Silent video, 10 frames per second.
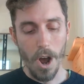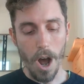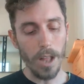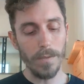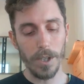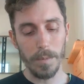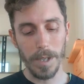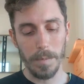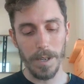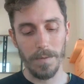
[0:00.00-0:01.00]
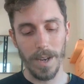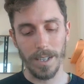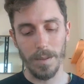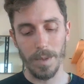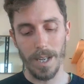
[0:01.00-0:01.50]
all of which must be
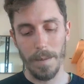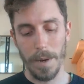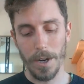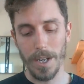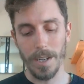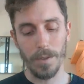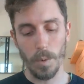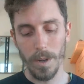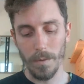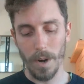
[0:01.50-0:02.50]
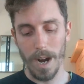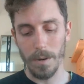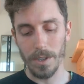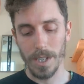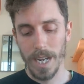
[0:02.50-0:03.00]
effected within a period of 24
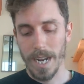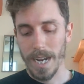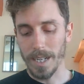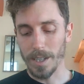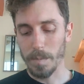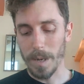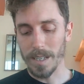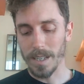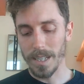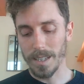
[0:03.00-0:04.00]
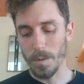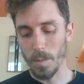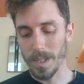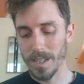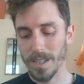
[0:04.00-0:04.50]
hours in a space less than
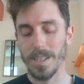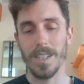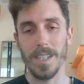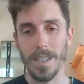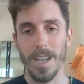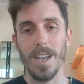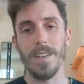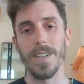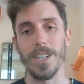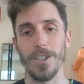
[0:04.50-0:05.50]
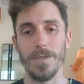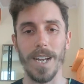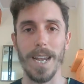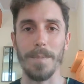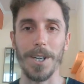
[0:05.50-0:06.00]
1/16 of an inch of
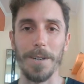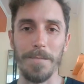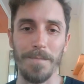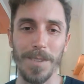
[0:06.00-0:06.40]
diameter.